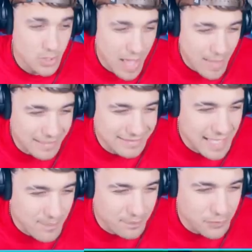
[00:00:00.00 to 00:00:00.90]
So I'm a
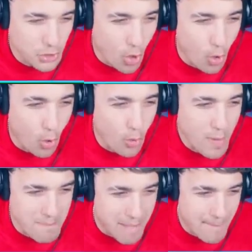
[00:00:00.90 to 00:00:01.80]
tiptoe
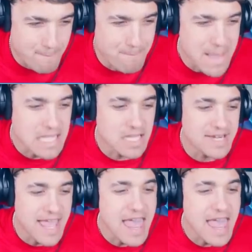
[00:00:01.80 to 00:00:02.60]
with my bacon